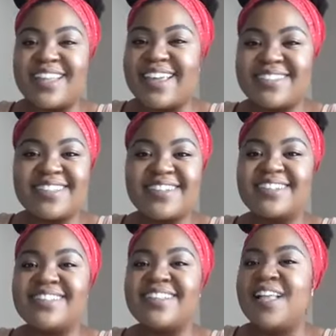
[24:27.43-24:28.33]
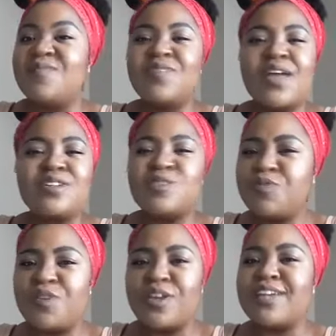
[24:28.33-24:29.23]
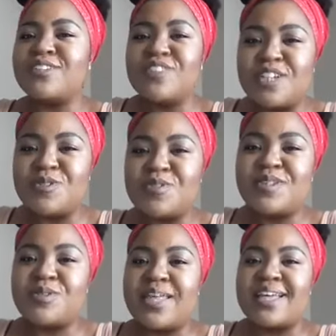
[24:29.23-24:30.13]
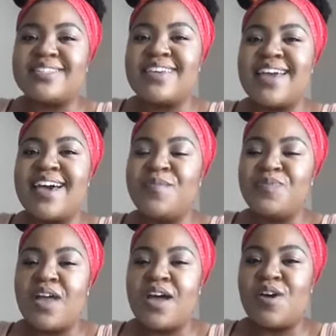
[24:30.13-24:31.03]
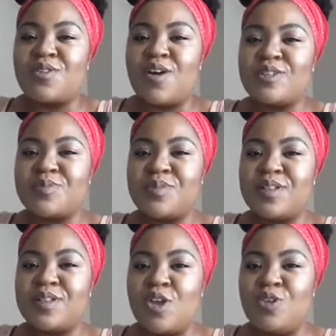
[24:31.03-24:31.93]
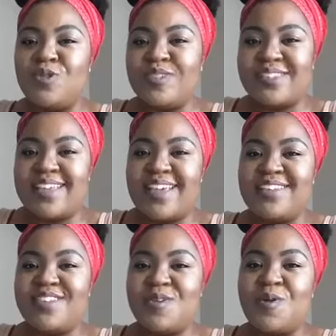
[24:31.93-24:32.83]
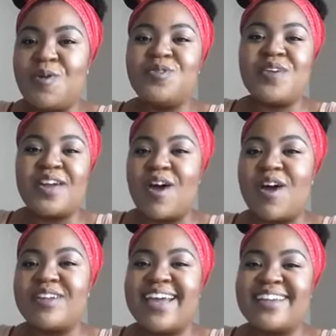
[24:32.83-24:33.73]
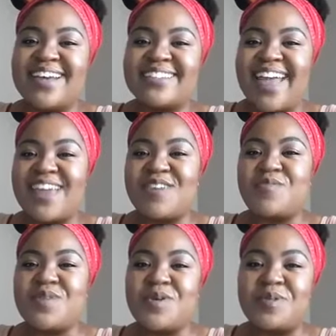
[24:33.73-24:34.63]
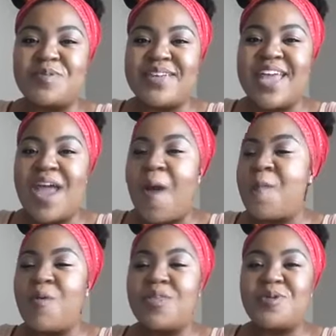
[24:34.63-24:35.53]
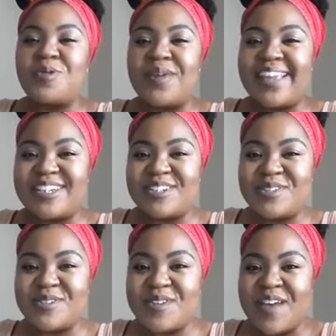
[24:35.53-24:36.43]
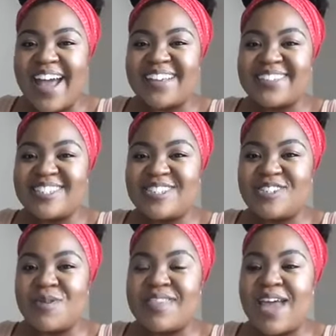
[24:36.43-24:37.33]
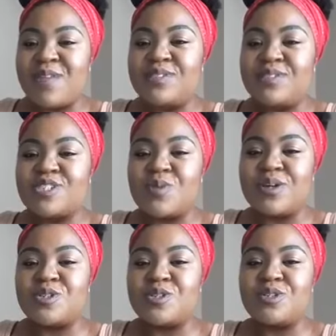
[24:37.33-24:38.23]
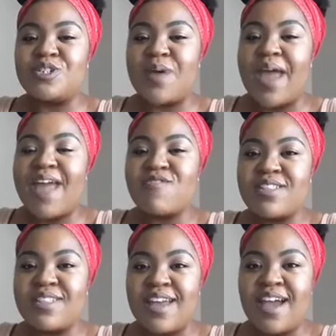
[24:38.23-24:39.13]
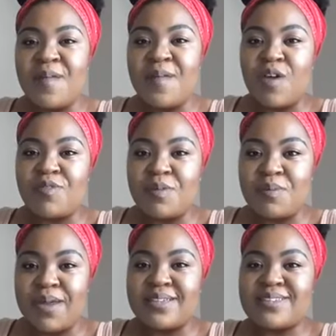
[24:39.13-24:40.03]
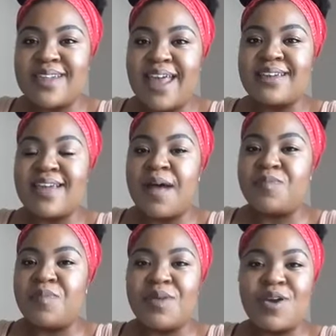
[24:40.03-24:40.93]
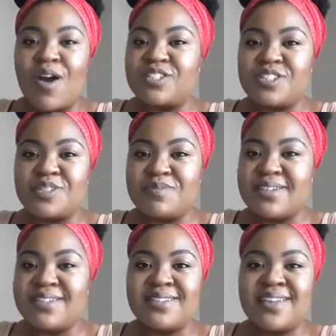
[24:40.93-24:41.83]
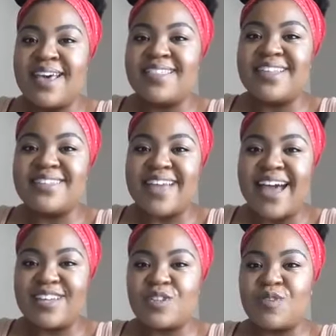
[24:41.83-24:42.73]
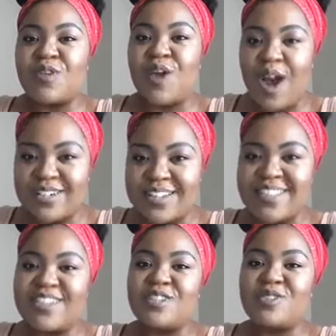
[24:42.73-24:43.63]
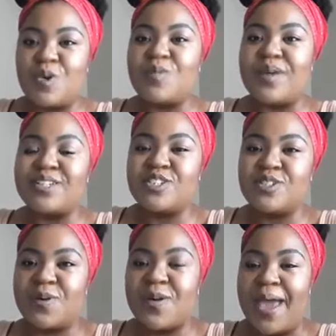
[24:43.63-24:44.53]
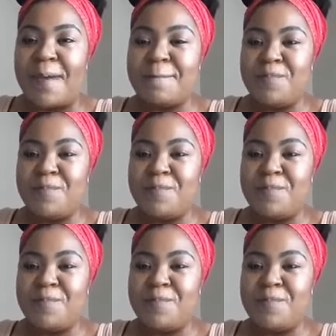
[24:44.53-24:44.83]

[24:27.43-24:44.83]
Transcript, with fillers: the next single, uh, don't forget you can do it with us here on Gospel News to say, you know, you can contact us and we will be more than willing to assist you with that. We just want to wish you everything of the best and um, may God just meet the desires of your heart. And thank you so much. Okay. Thank you